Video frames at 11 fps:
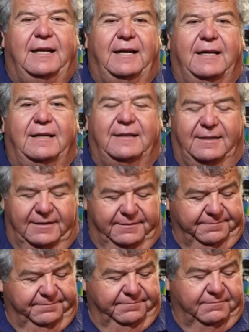and
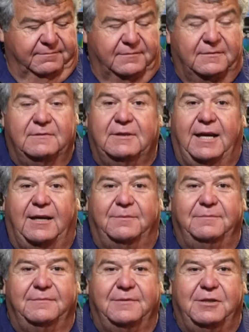get them.
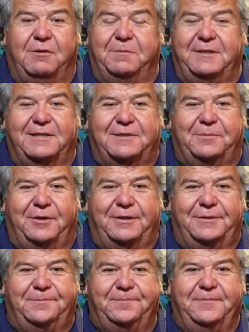You won't be disappointed.